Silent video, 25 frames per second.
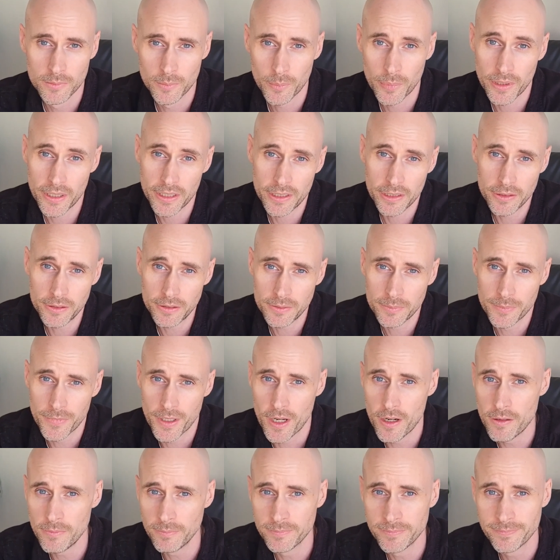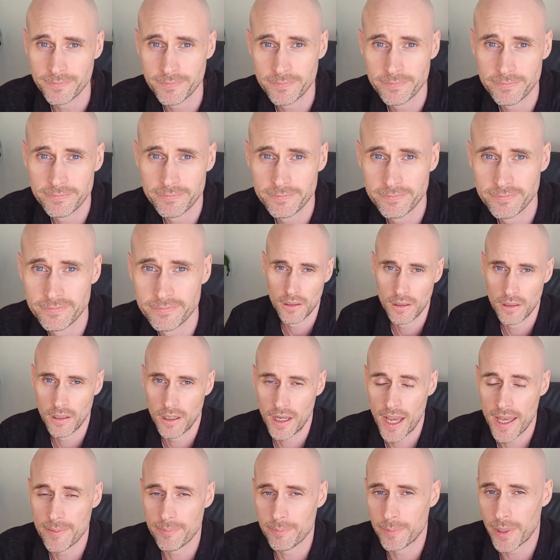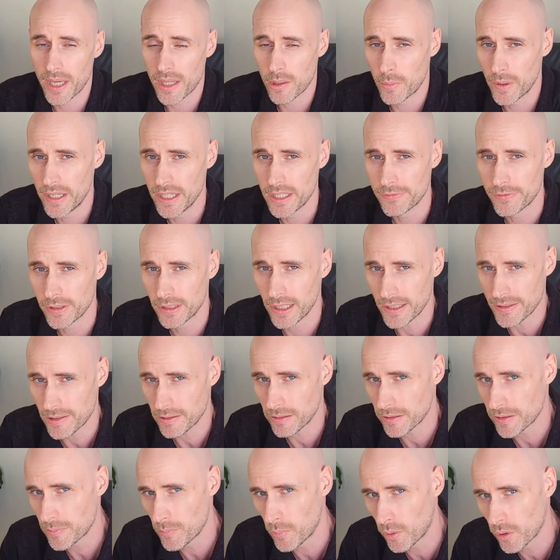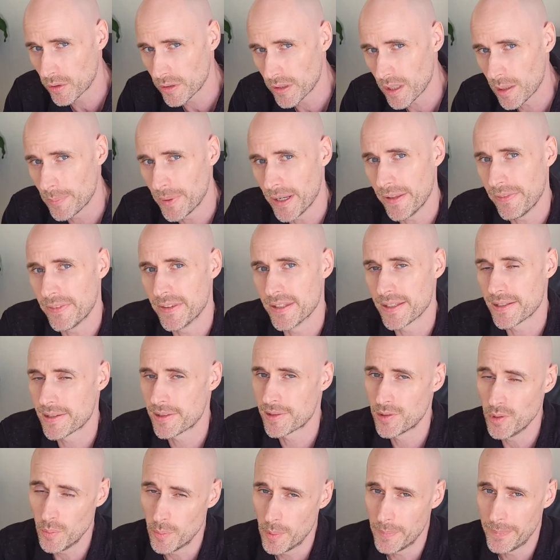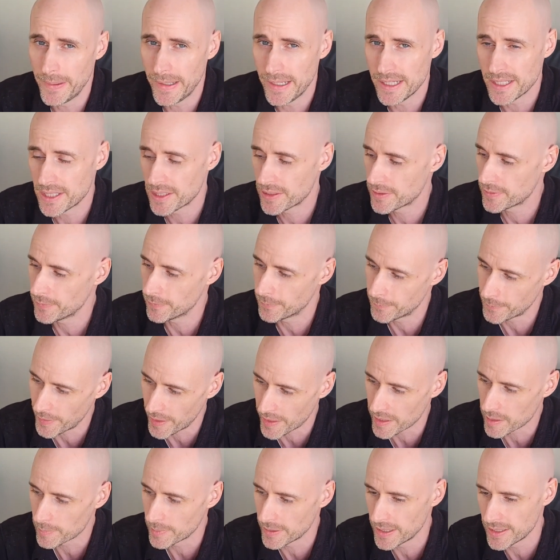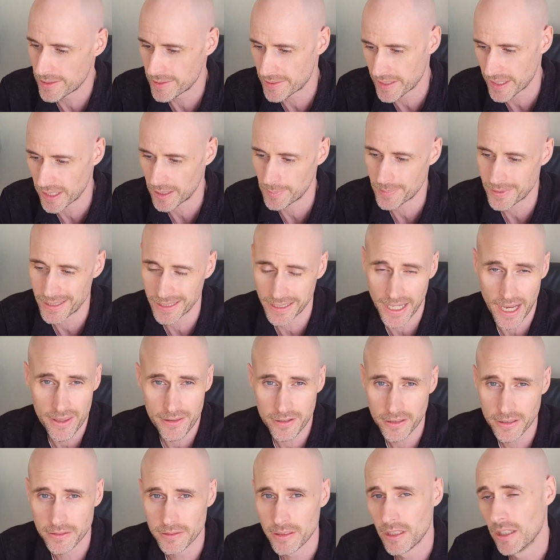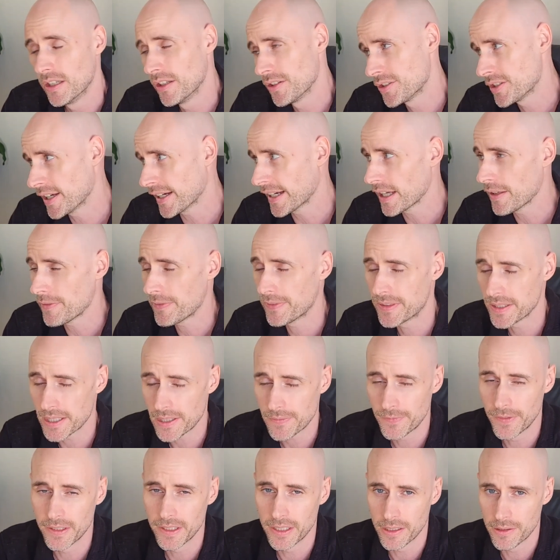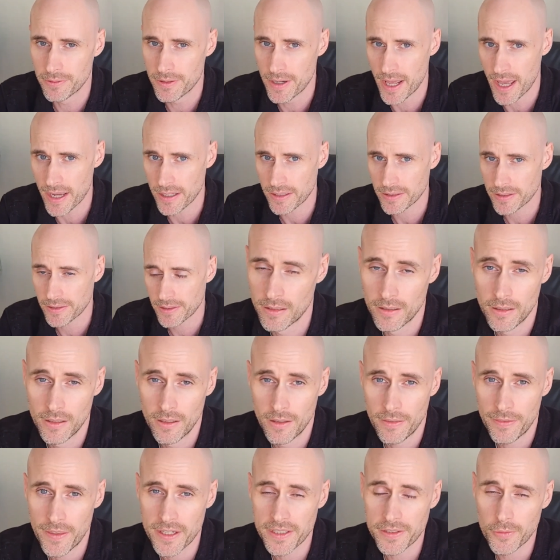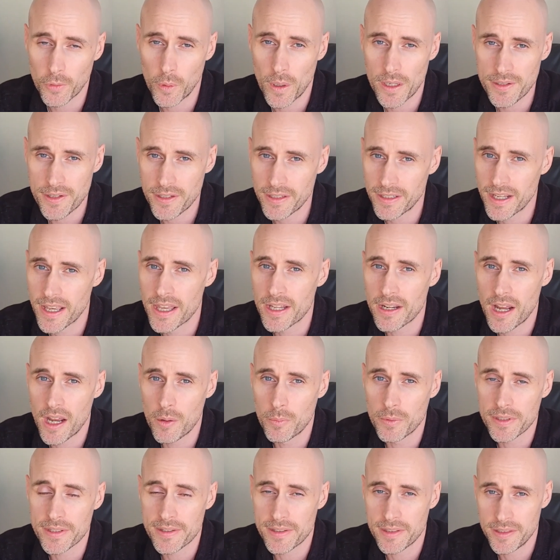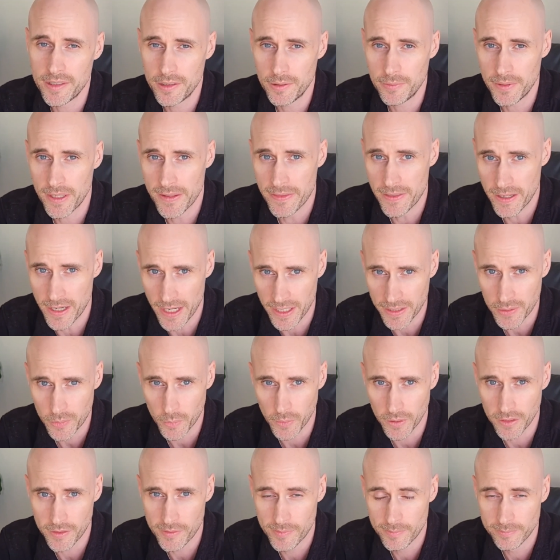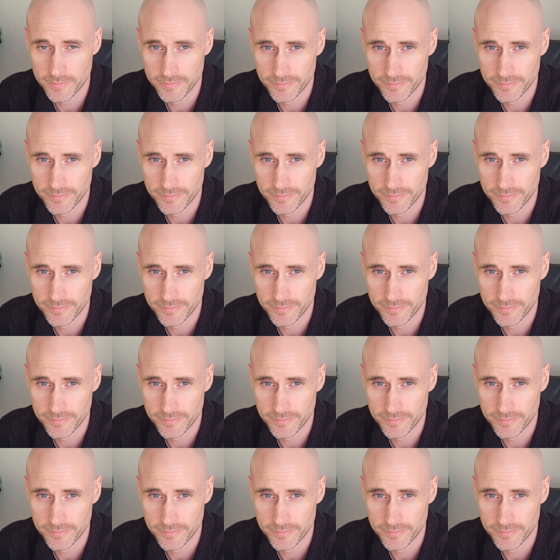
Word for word: Pretty cool, no? And by the way, if you'd like to learn more about this Supabase Firebase setup together, check out this video next. Thanks for watching and I will see you in the next one.